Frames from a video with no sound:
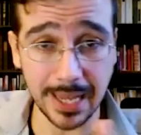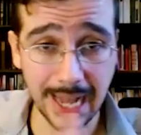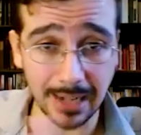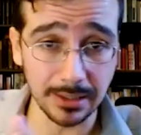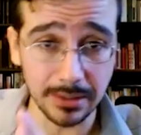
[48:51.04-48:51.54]

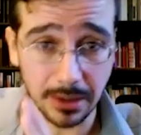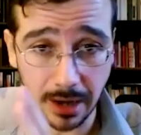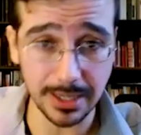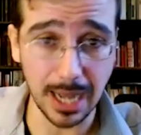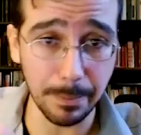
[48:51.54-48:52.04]
held
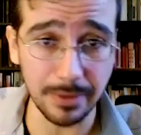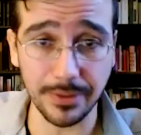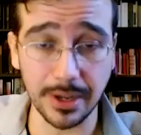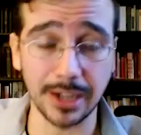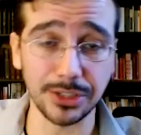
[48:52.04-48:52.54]
on top
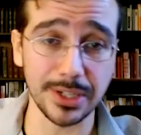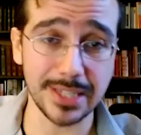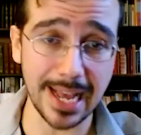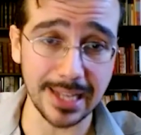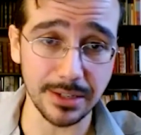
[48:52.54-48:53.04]
of the
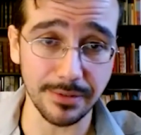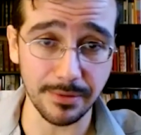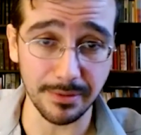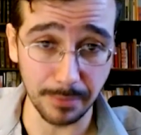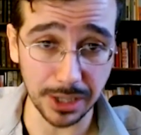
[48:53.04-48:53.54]
country's heads of
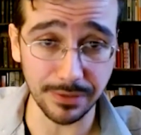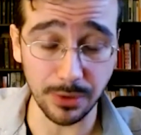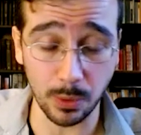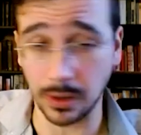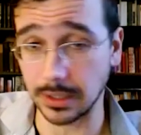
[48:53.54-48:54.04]
much
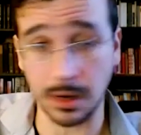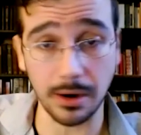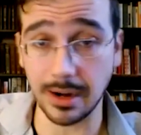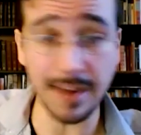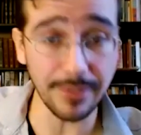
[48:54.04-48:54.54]
of the world
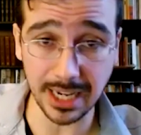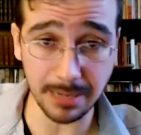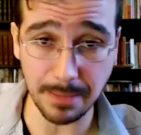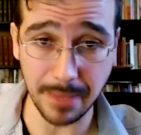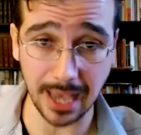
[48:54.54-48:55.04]
are never going
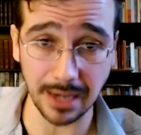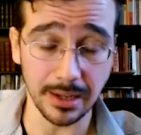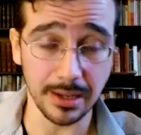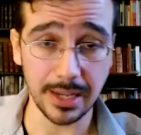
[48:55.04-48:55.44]
to be paid.